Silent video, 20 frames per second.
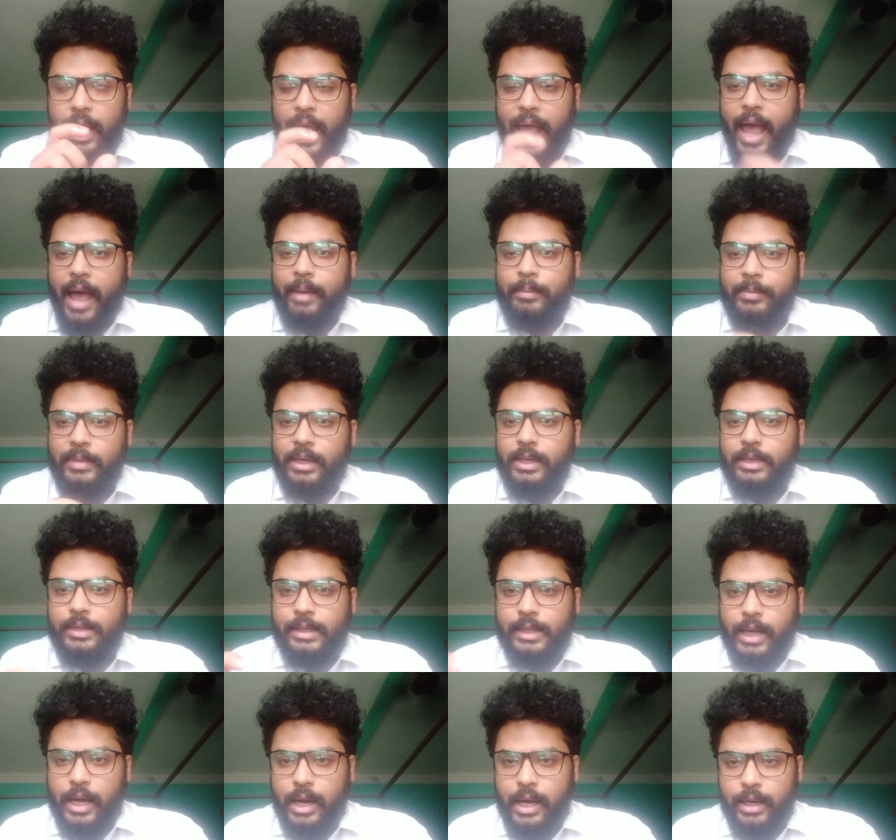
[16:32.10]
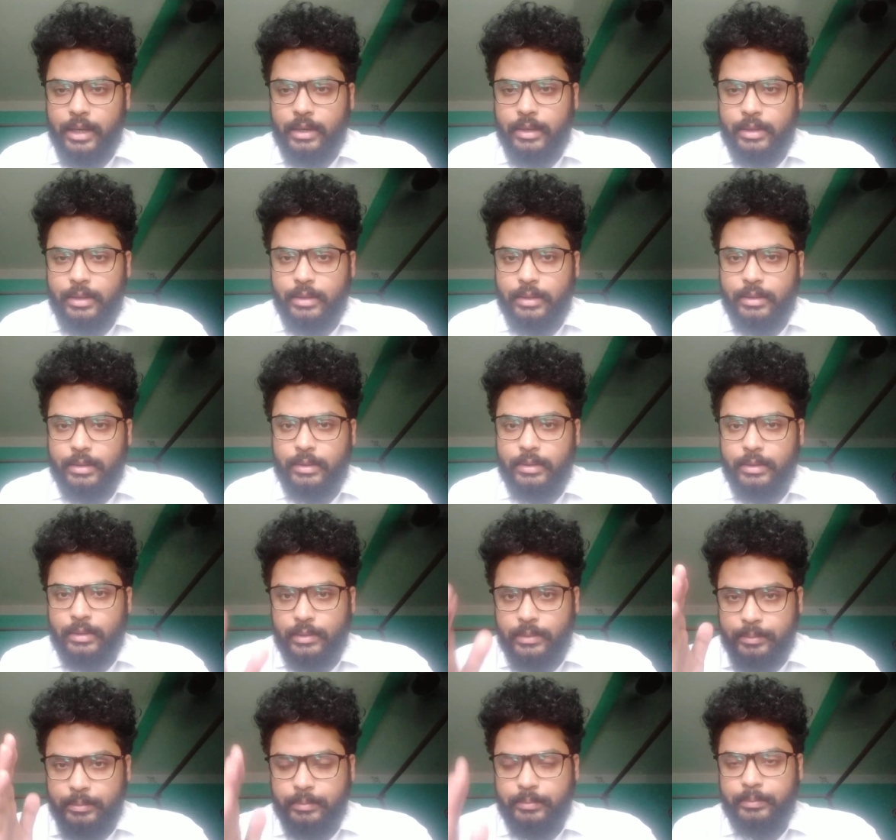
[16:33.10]
M is R.
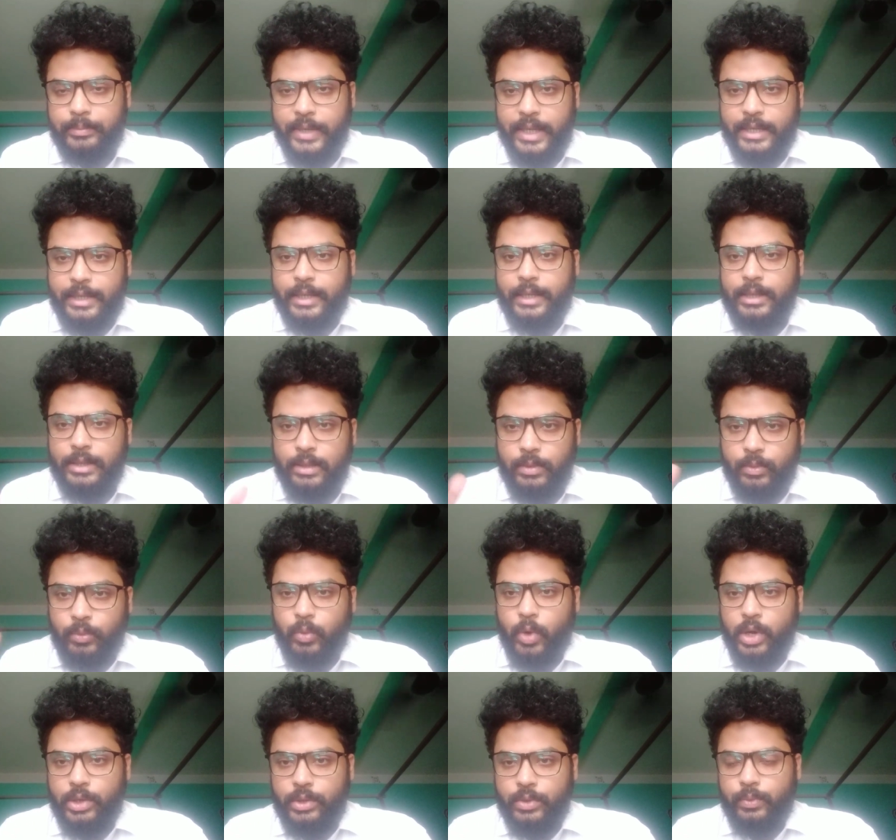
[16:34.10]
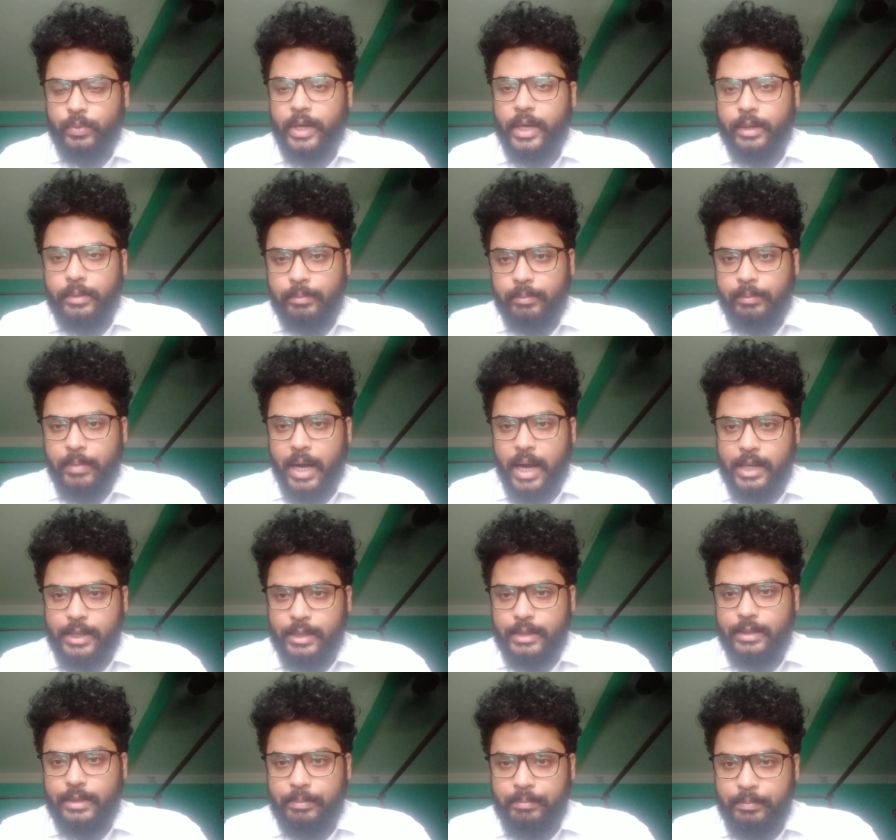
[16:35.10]
present was where,
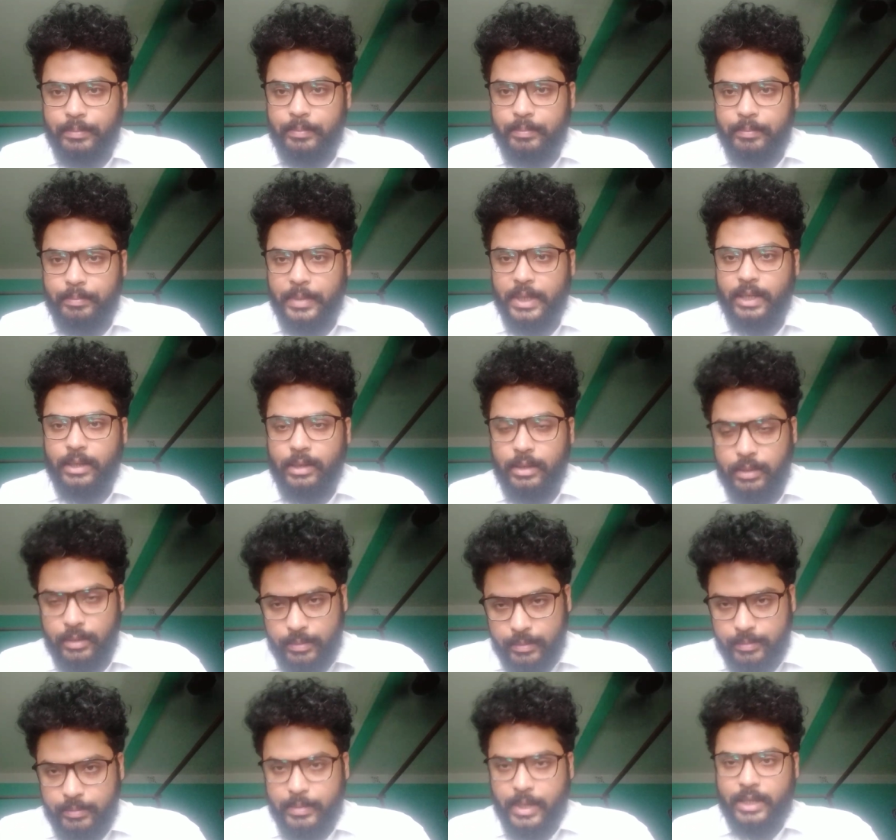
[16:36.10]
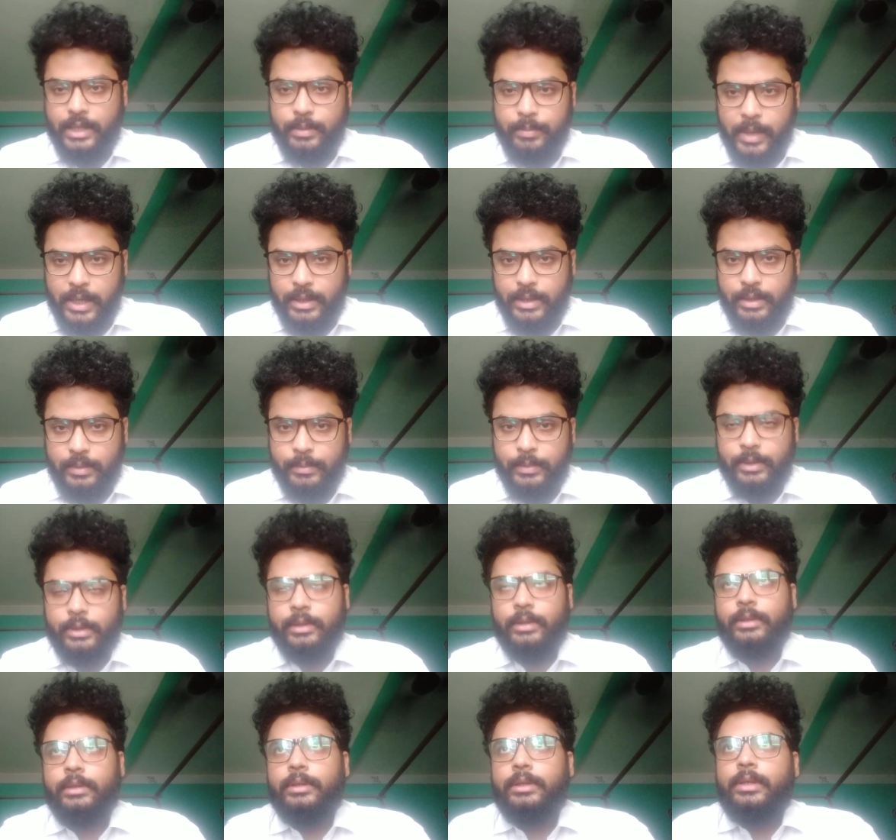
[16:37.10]
past been past participle
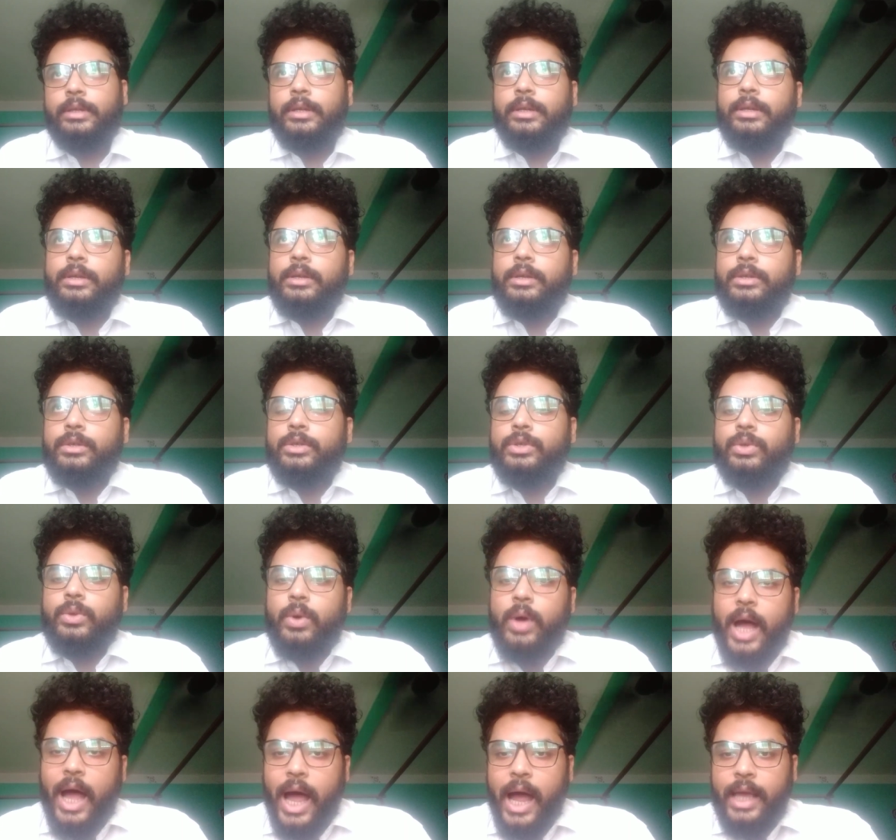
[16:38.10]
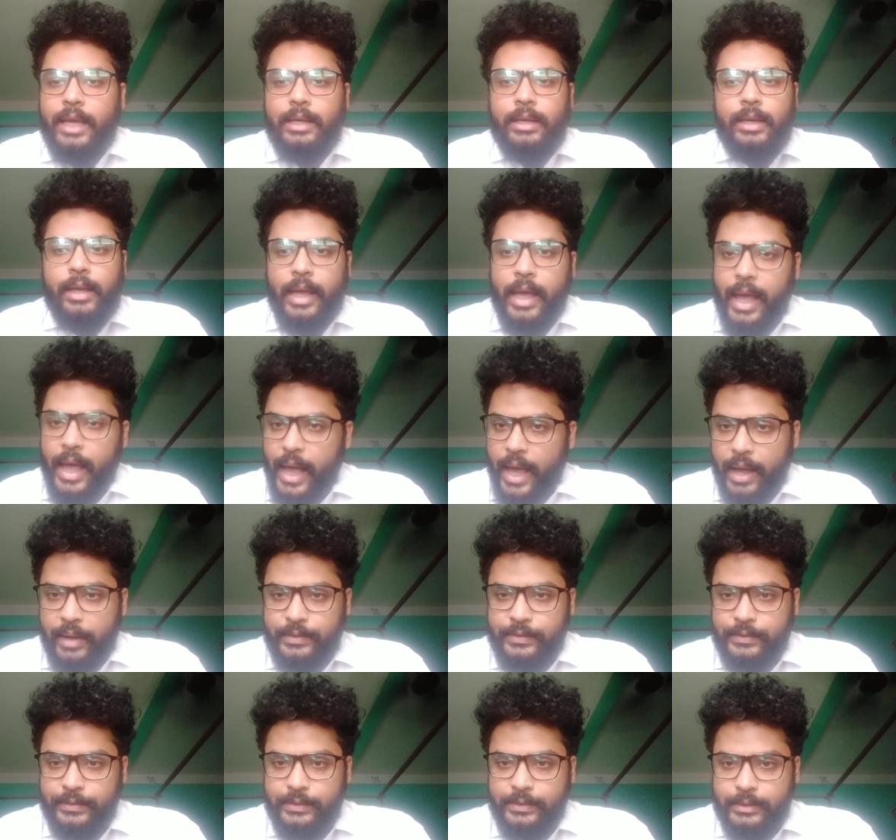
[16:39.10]
so i
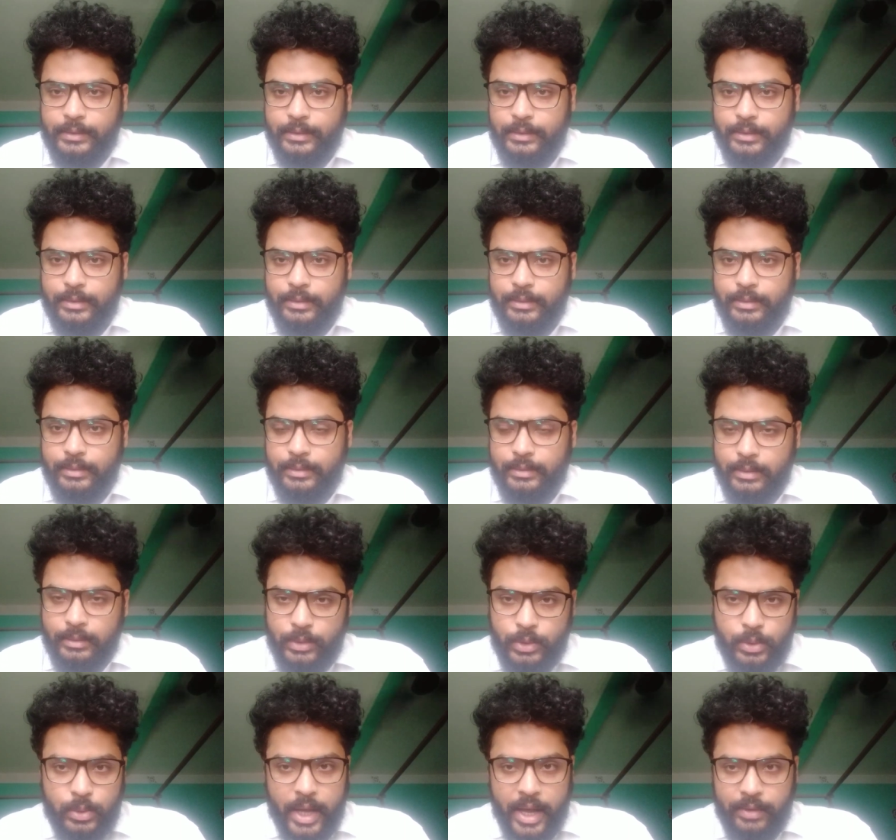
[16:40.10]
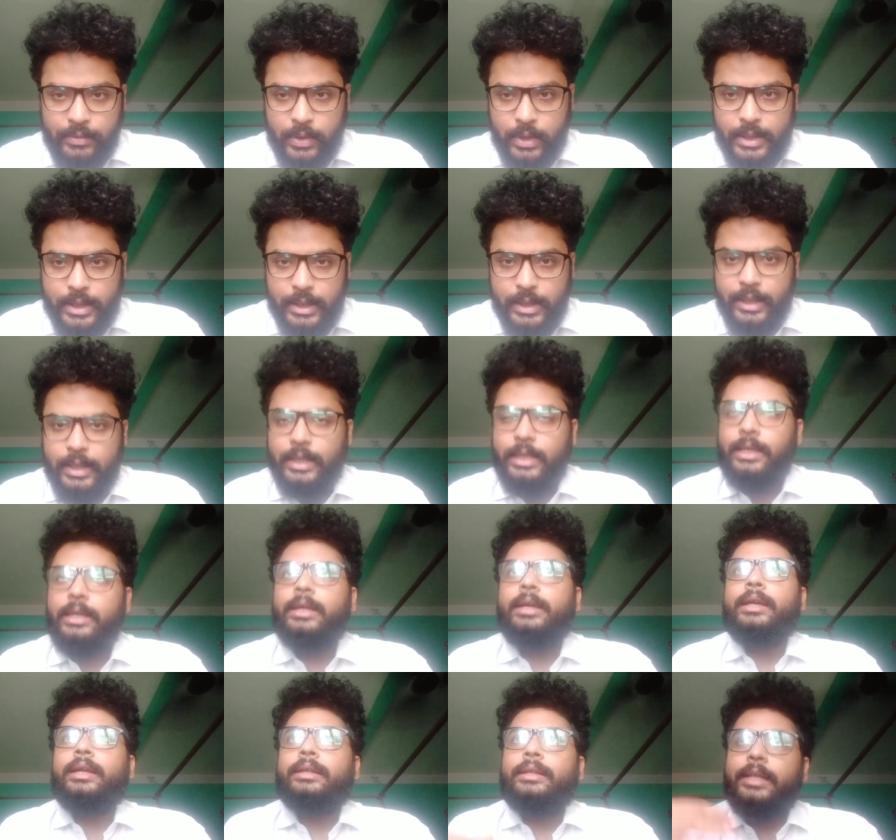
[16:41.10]
have to have auxiliary
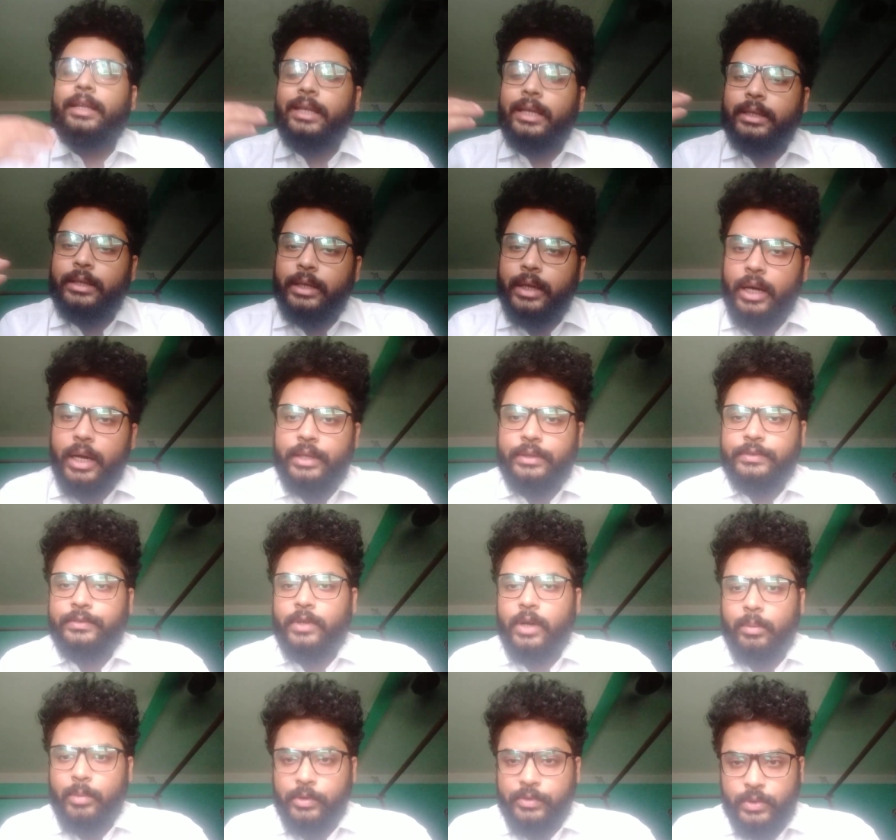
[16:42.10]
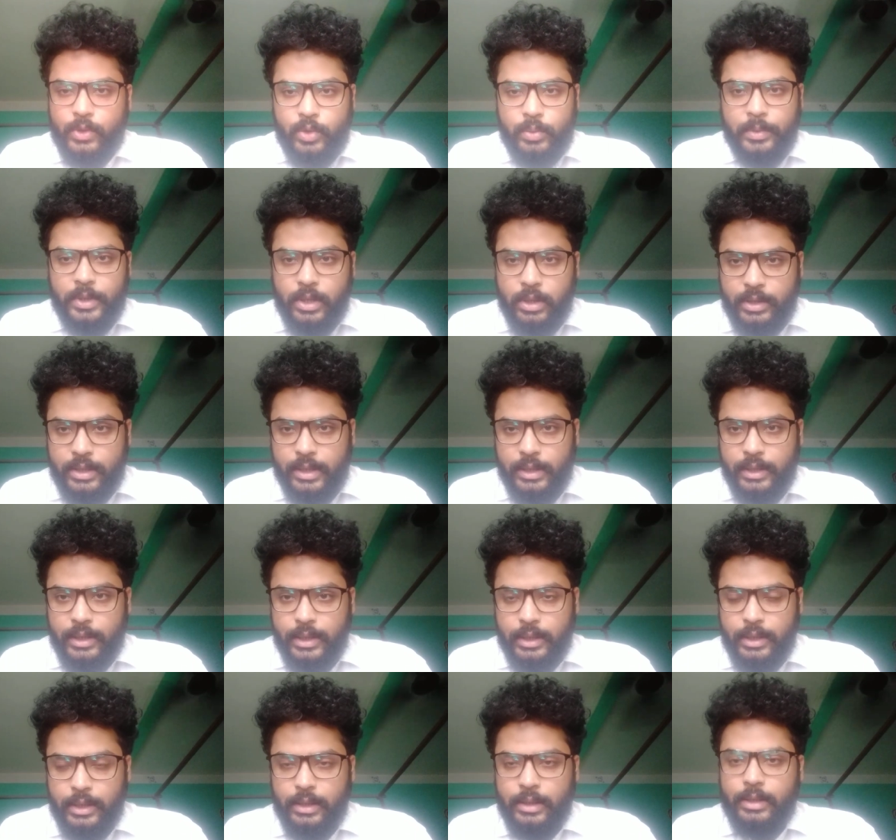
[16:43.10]
then the third form of to be
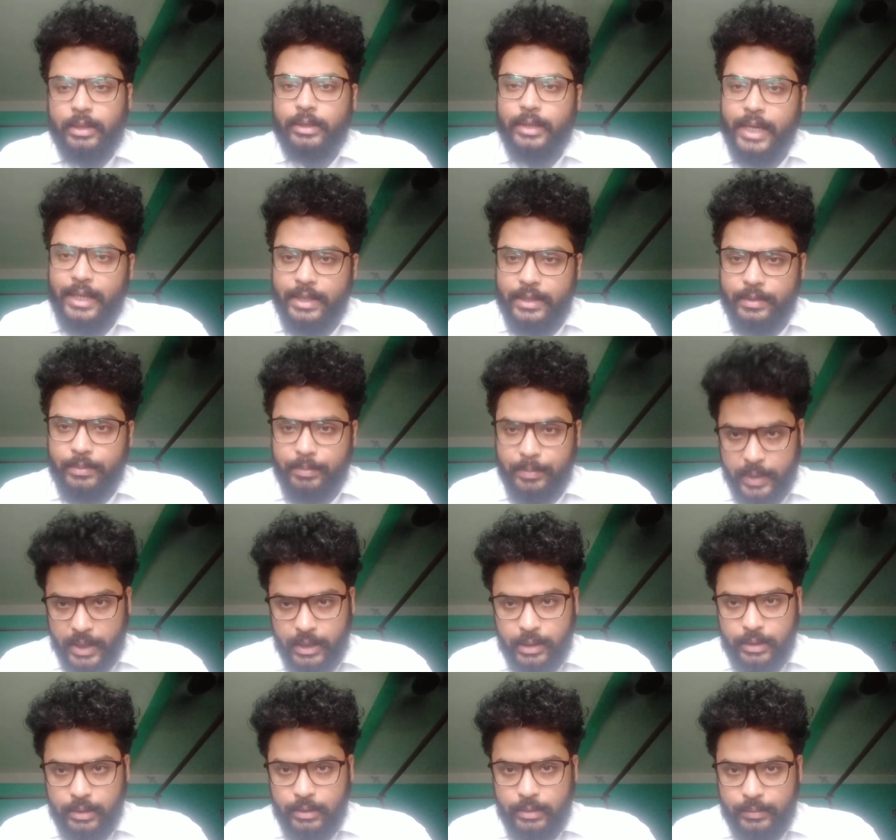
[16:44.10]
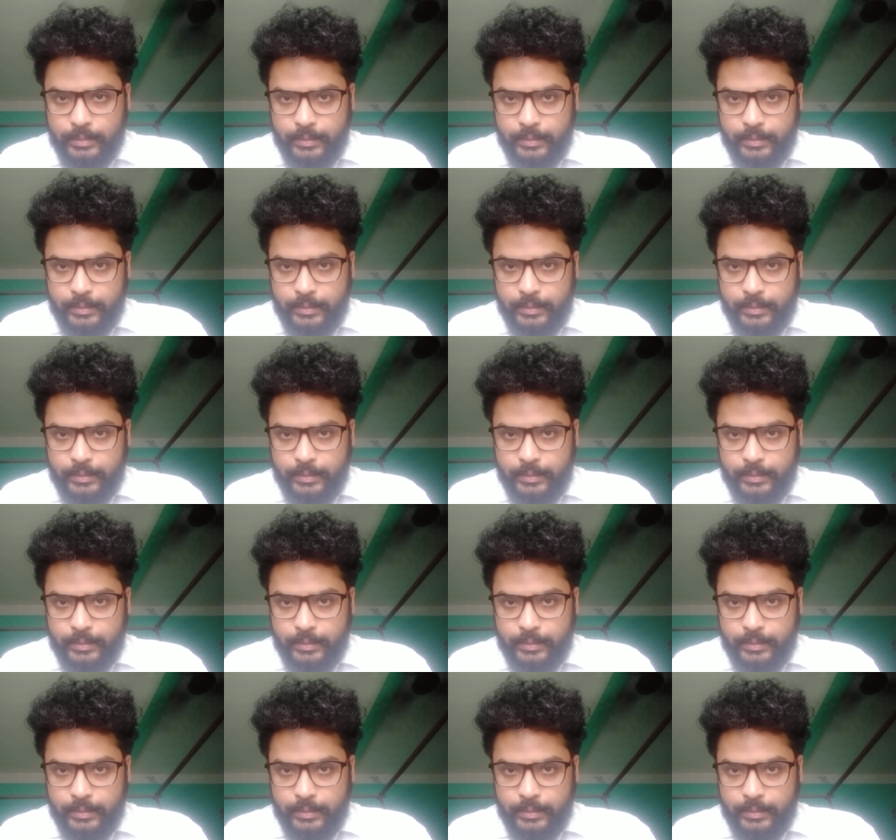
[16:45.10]
auxiliary that is been